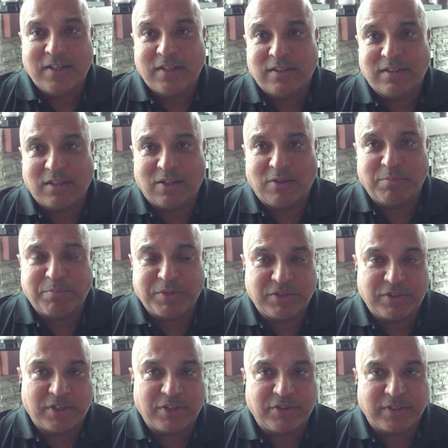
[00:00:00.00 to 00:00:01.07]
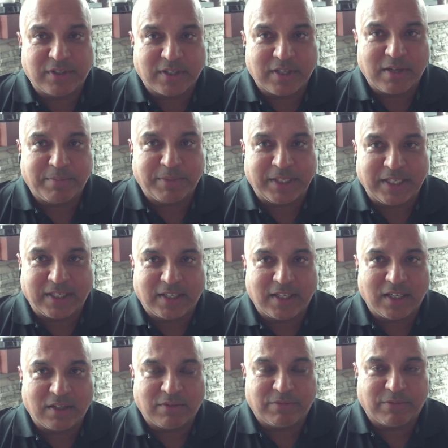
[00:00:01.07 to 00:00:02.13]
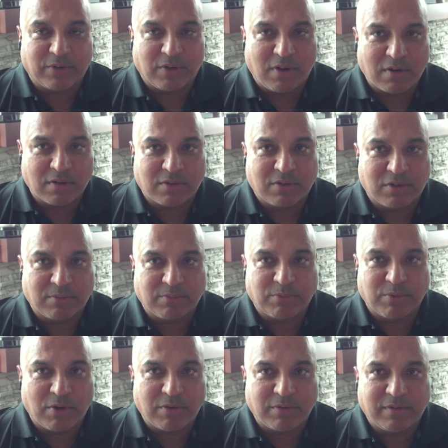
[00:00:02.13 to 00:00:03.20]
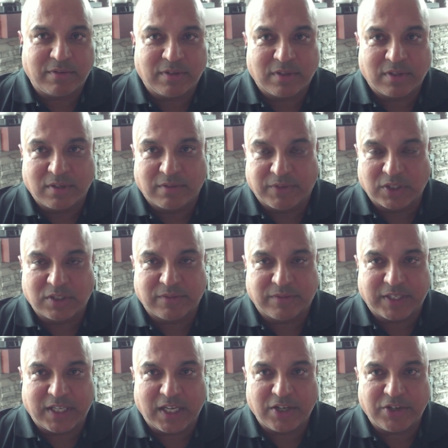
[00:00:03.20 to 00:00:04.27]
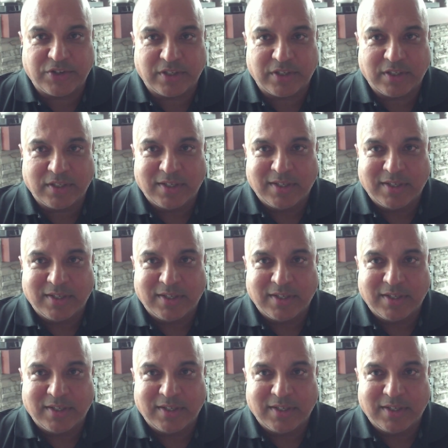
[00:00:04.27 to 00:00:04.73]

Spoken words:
to help position the company again for long-term growth, diversification,